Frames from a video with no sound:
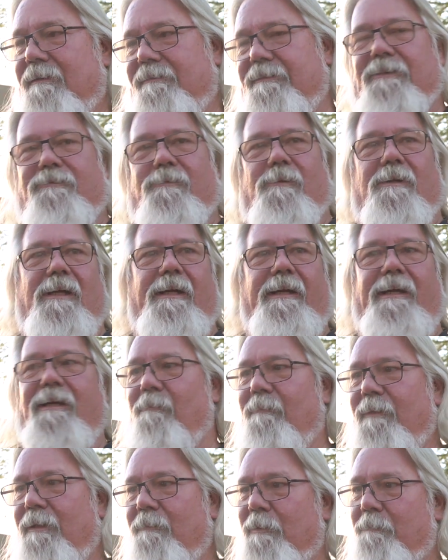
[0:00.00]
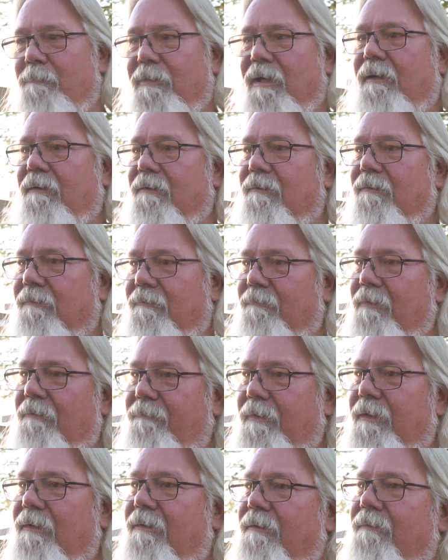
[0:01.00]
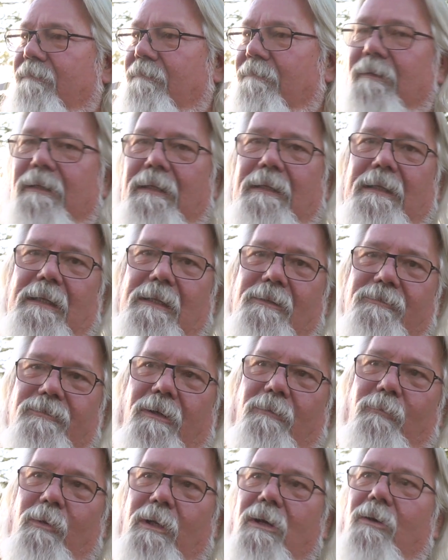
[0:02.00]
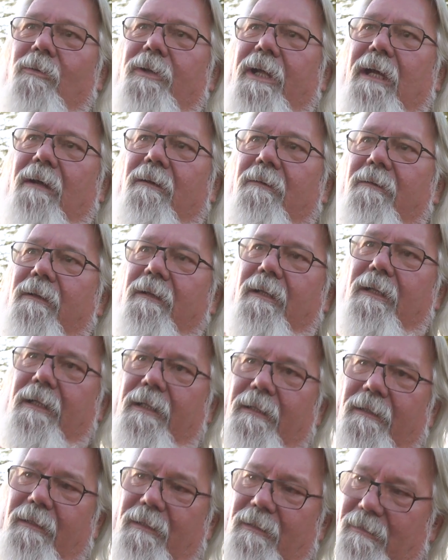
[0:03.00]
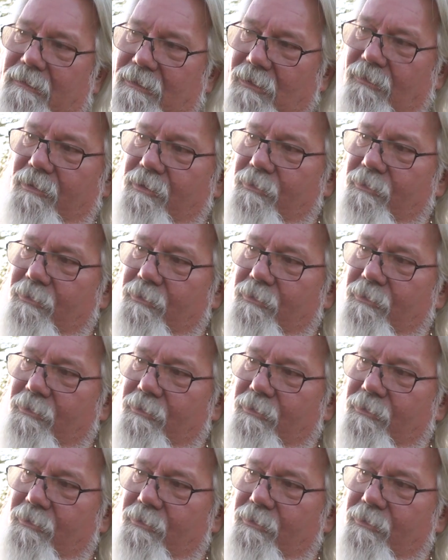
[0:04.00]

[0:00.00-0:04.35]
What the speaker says: So that's what I am. I'm a biker, and I figured. So I would go down and go